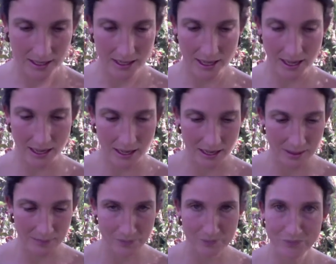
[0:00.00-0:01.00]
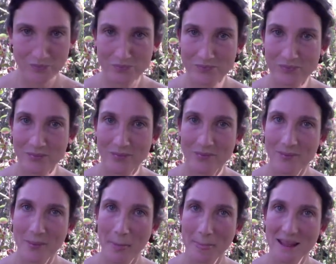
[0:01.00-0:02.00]
Um,
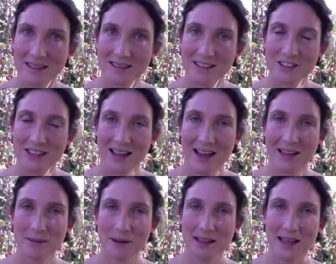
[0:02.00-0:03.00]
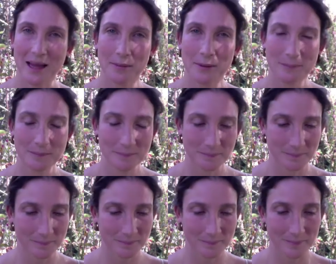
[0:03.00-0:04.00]
there's a cat in my lap
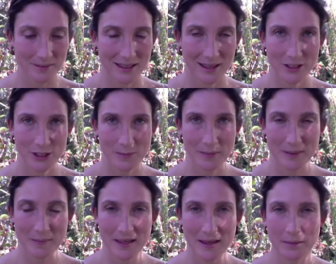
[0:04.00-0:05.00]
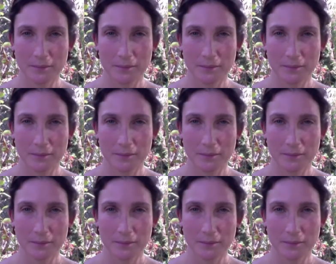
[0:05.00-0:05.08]
that just bit me.